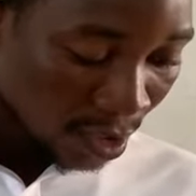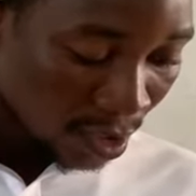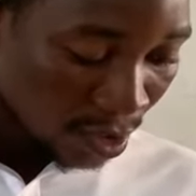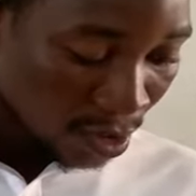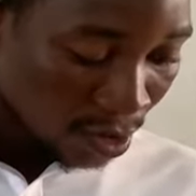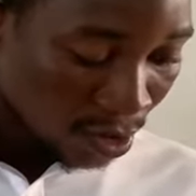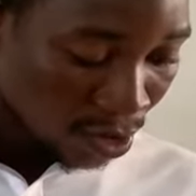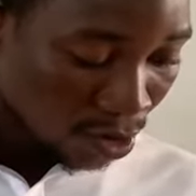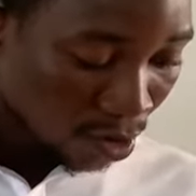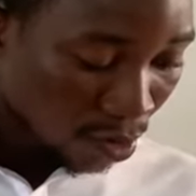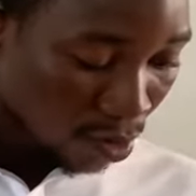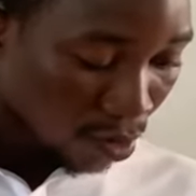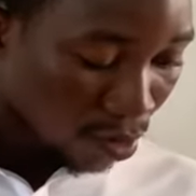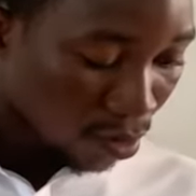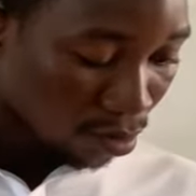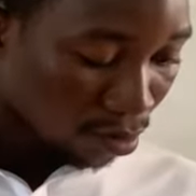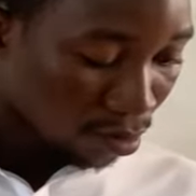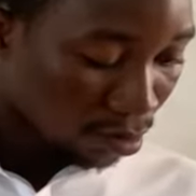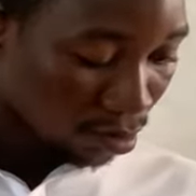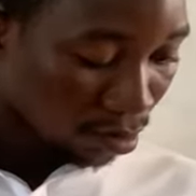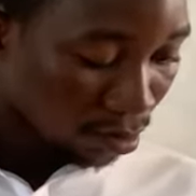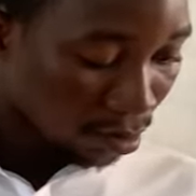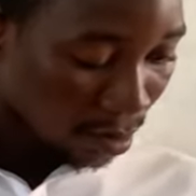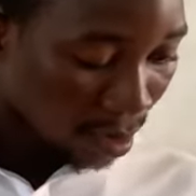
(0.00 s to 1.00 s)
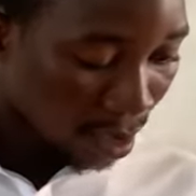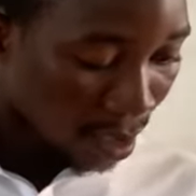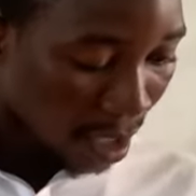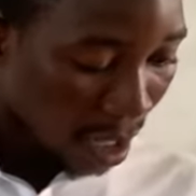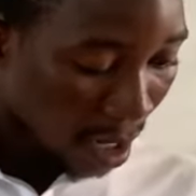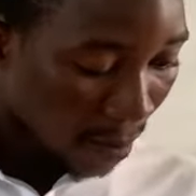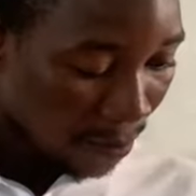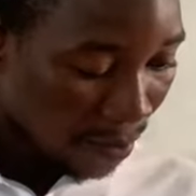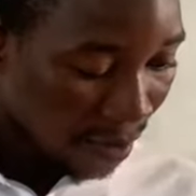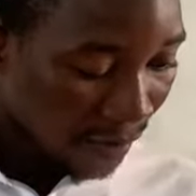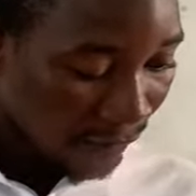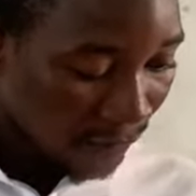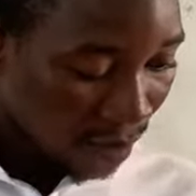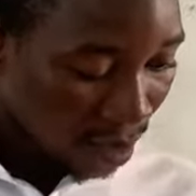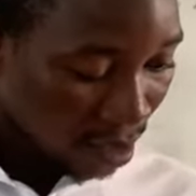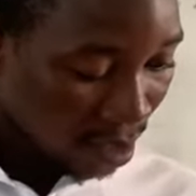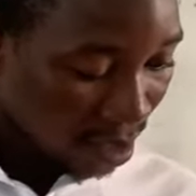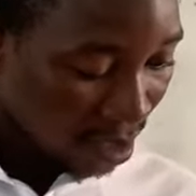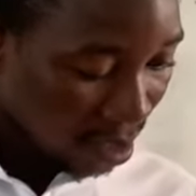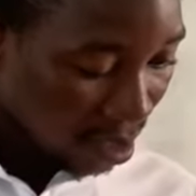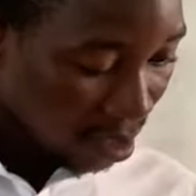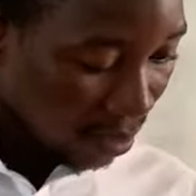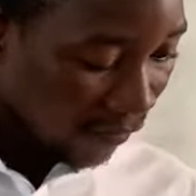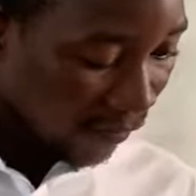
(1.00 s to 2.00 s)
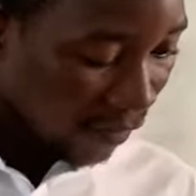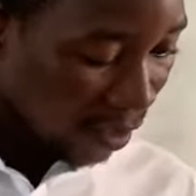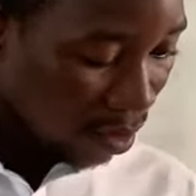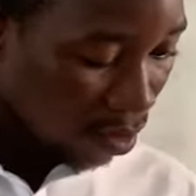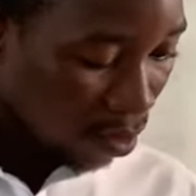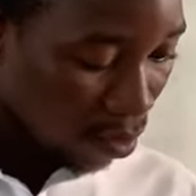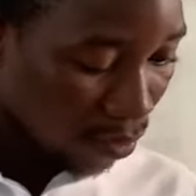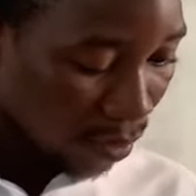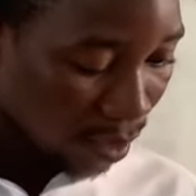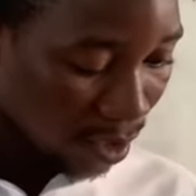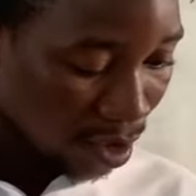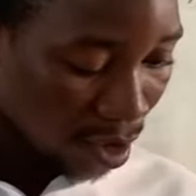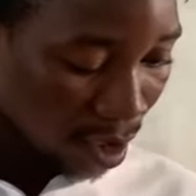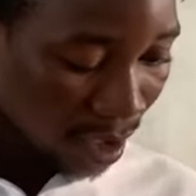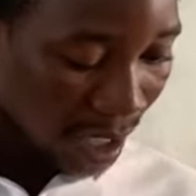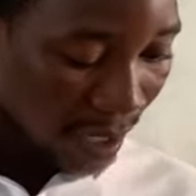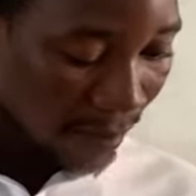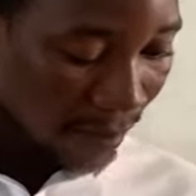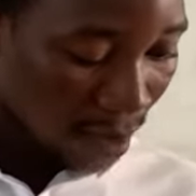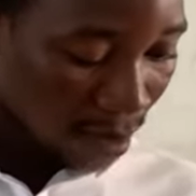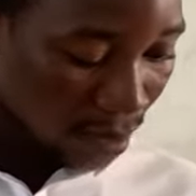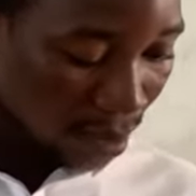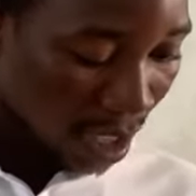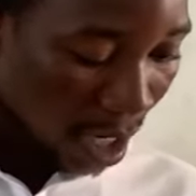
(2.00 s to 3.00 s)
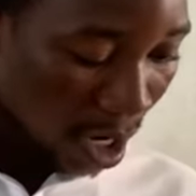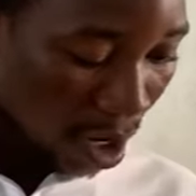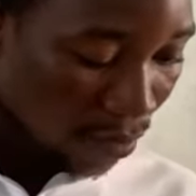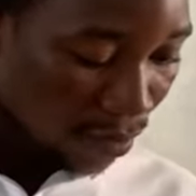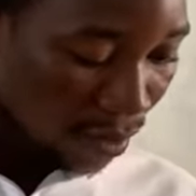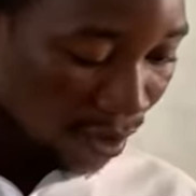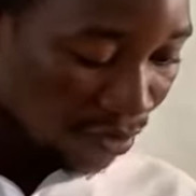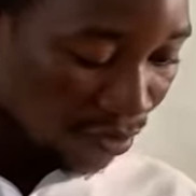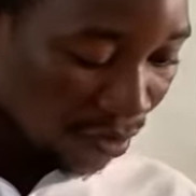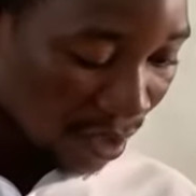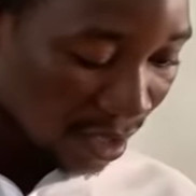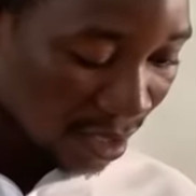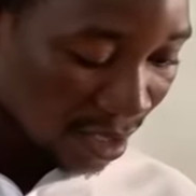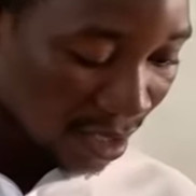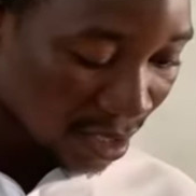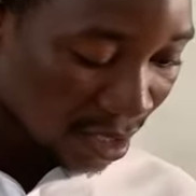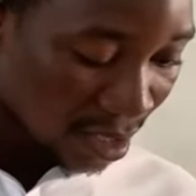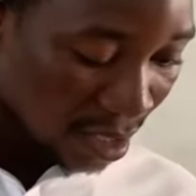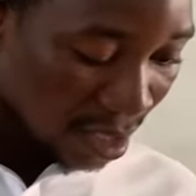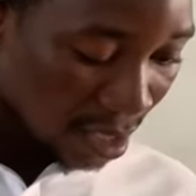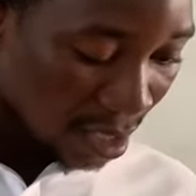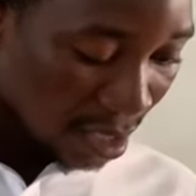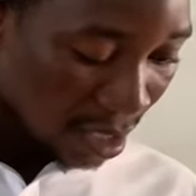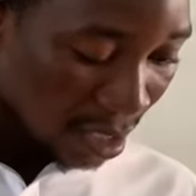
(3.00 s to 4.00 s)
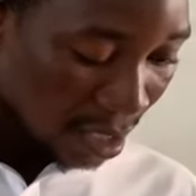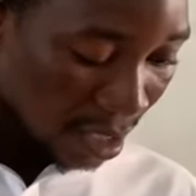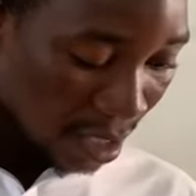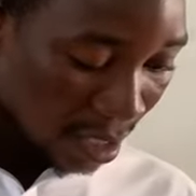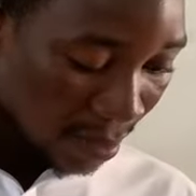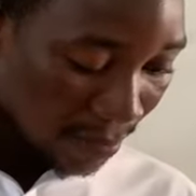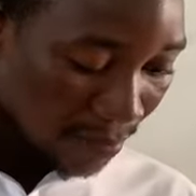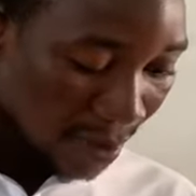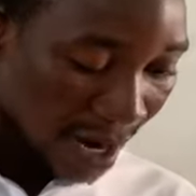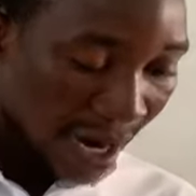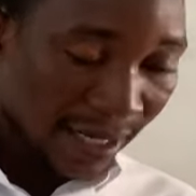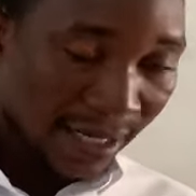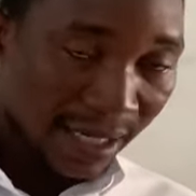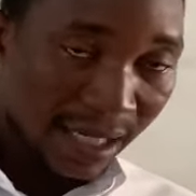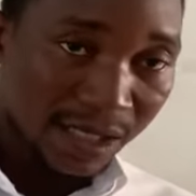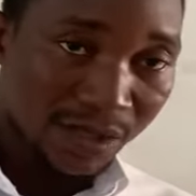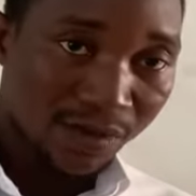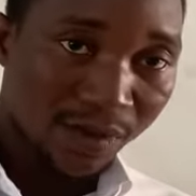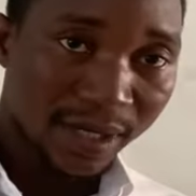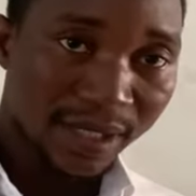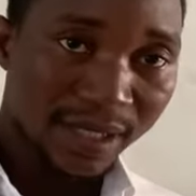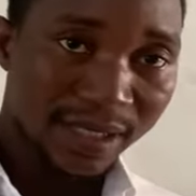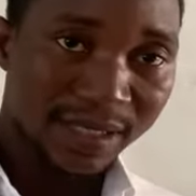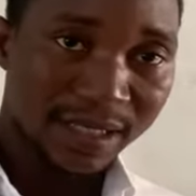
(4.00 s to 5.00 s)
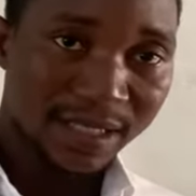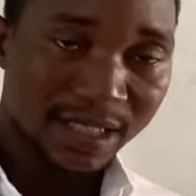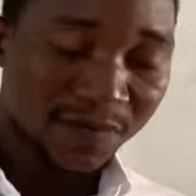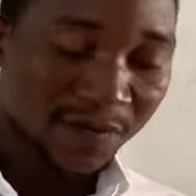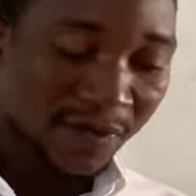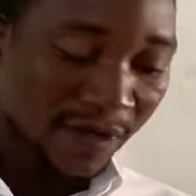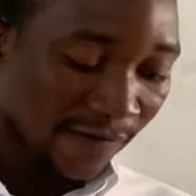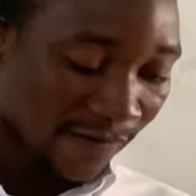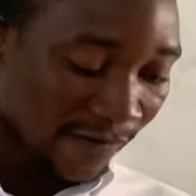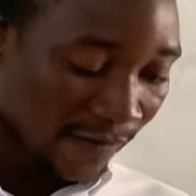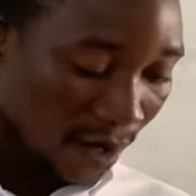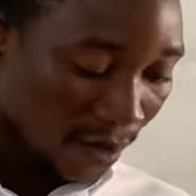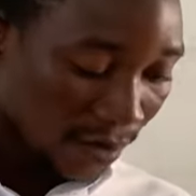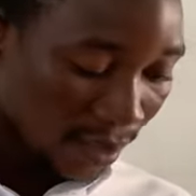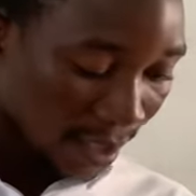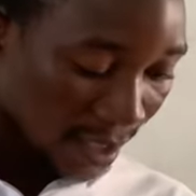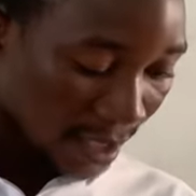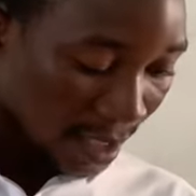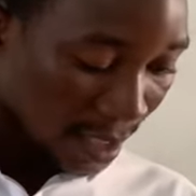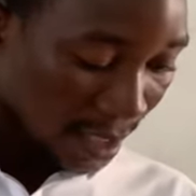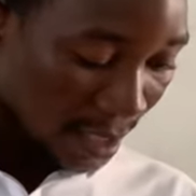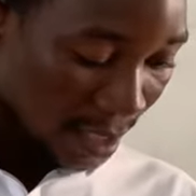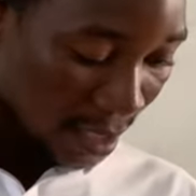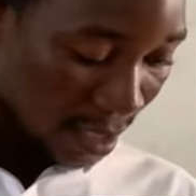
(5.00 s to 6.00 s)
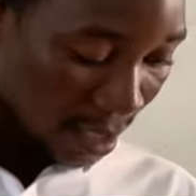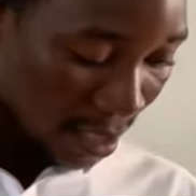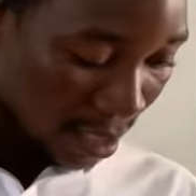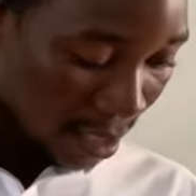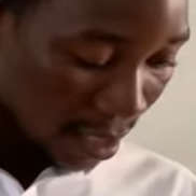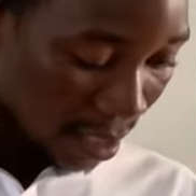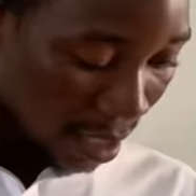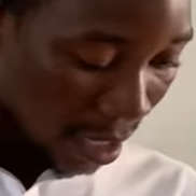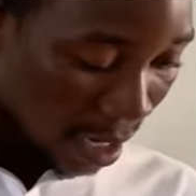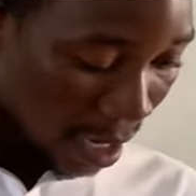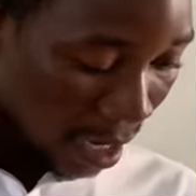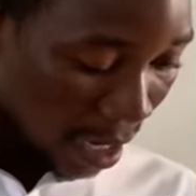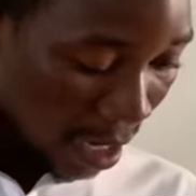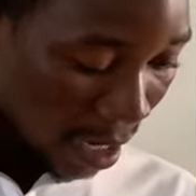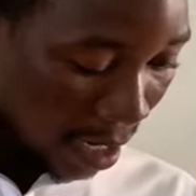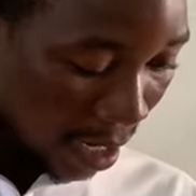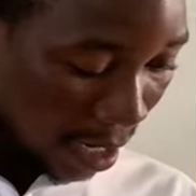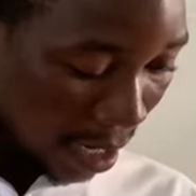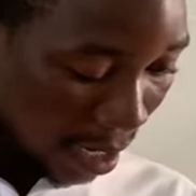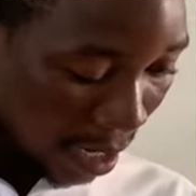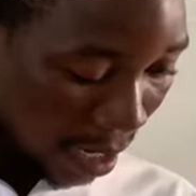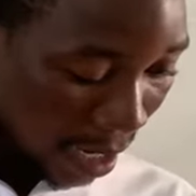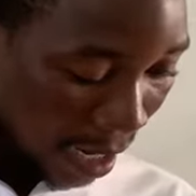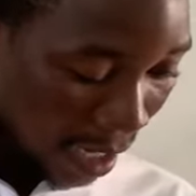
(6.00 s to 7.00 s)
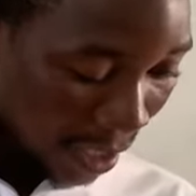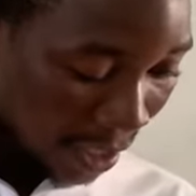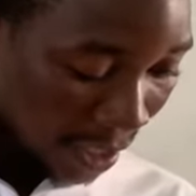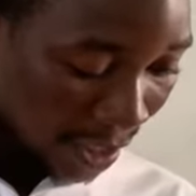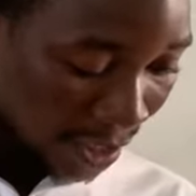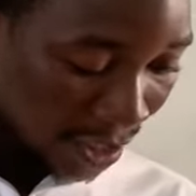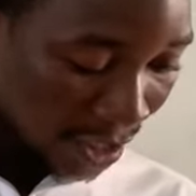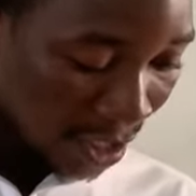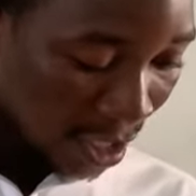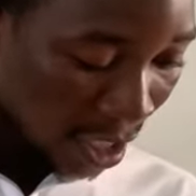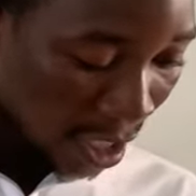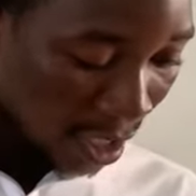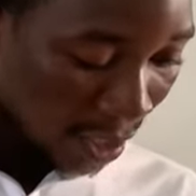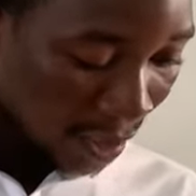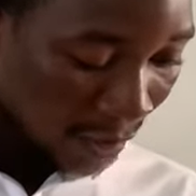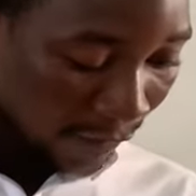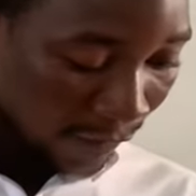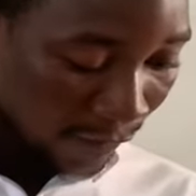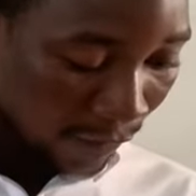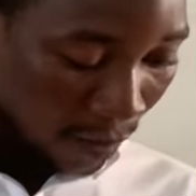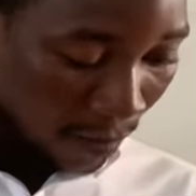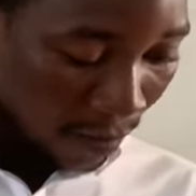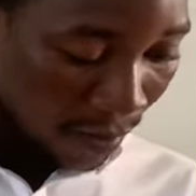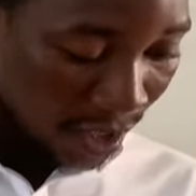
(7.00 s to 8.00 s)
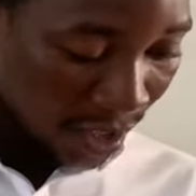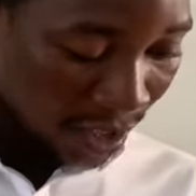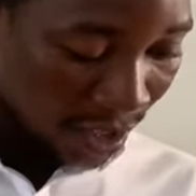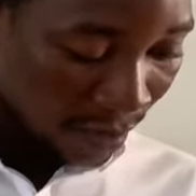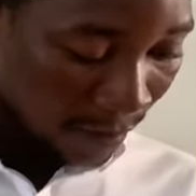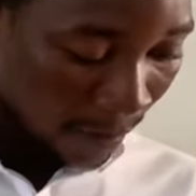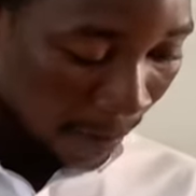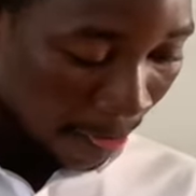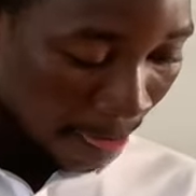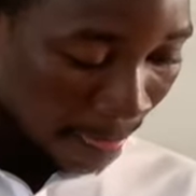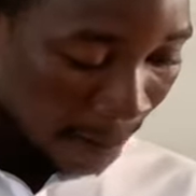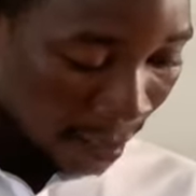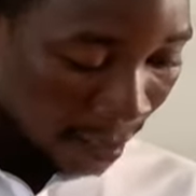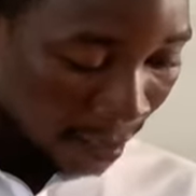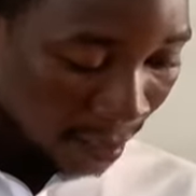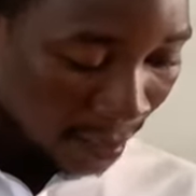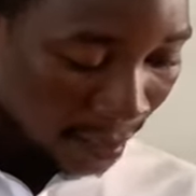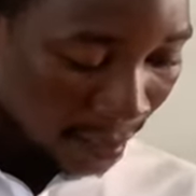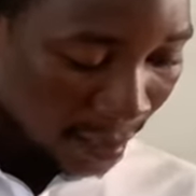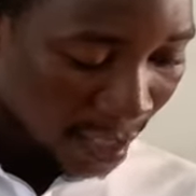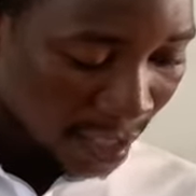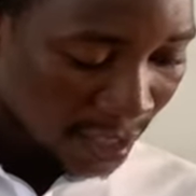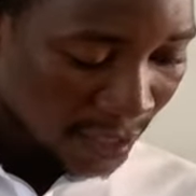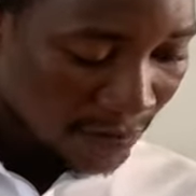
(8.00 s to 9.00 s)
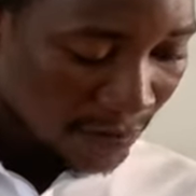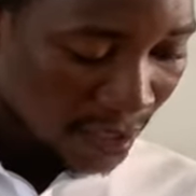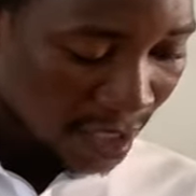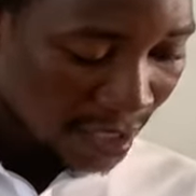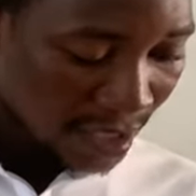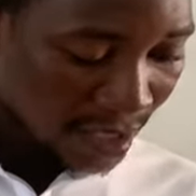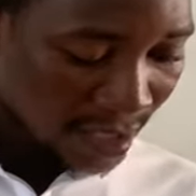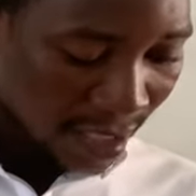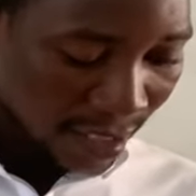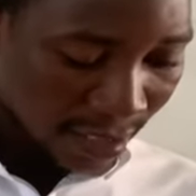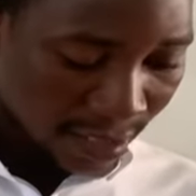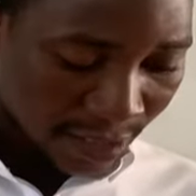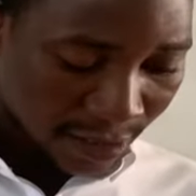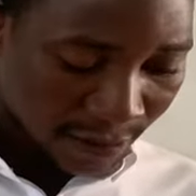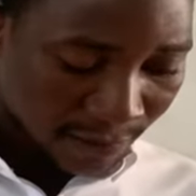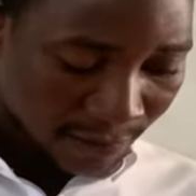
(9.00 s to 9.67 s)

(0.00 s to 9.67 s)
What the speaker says: so in our previous video, we talked about how we treat bad debt when it is being found in the additional information. This means that,